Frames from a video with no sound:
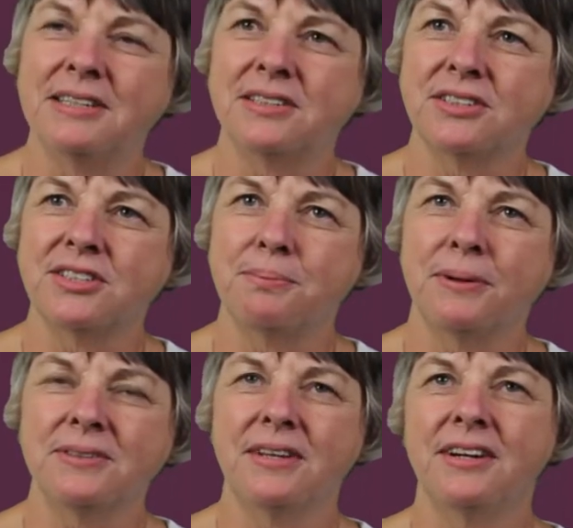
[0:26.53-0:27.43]
So she
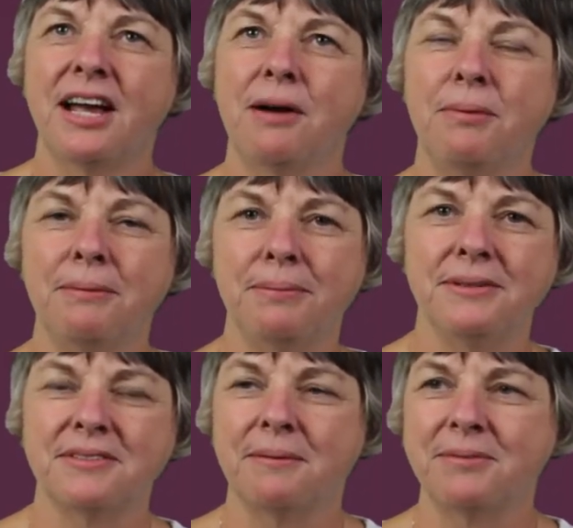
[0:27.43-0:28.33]
pulls on her cowboy
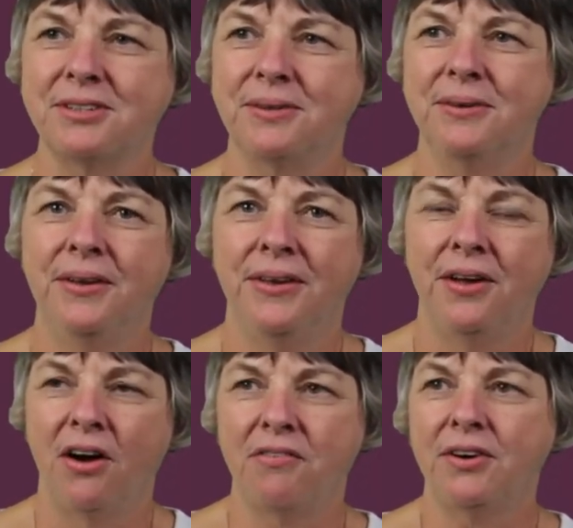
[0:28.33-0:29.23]
boots up to
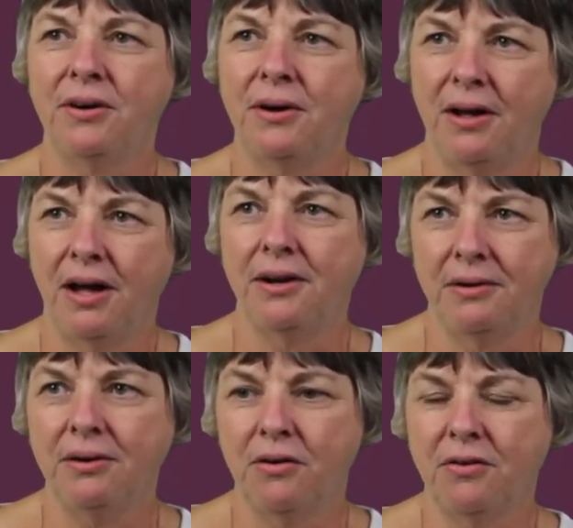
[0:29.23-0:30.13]
over
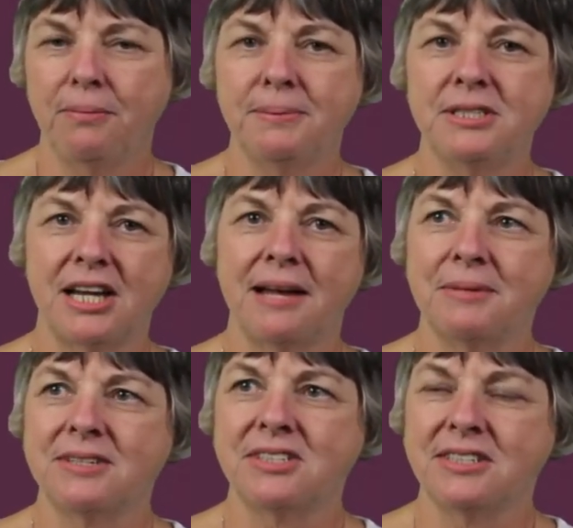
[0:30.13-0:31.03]
her
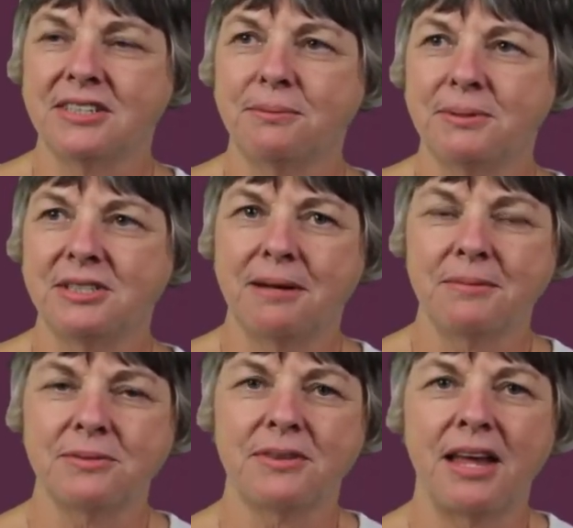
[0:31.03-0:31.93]
pajamas. She's in her
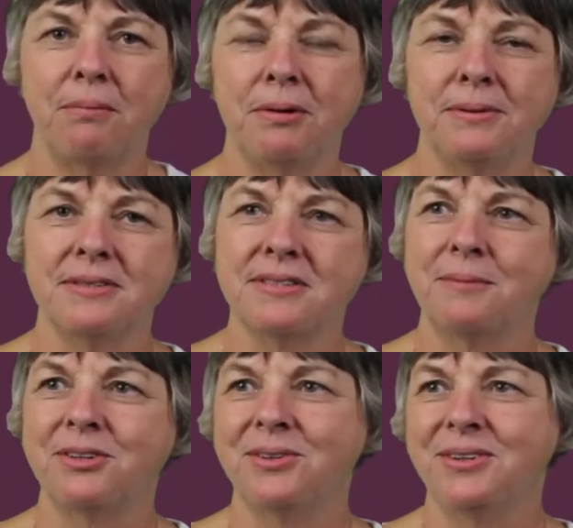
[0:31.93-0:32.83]
pajamas with cowboy boots
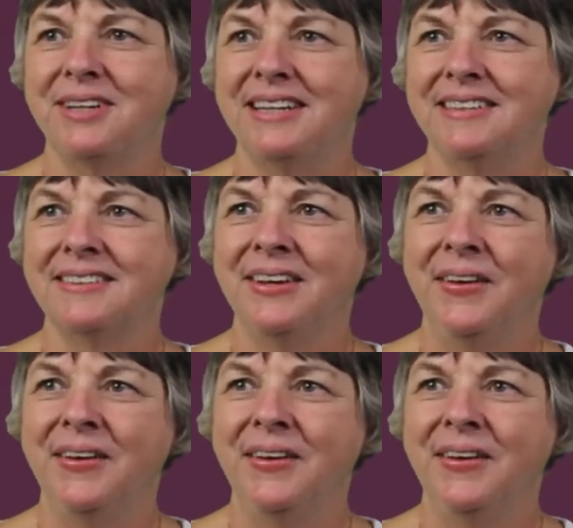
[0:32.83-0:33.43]
up to her knees,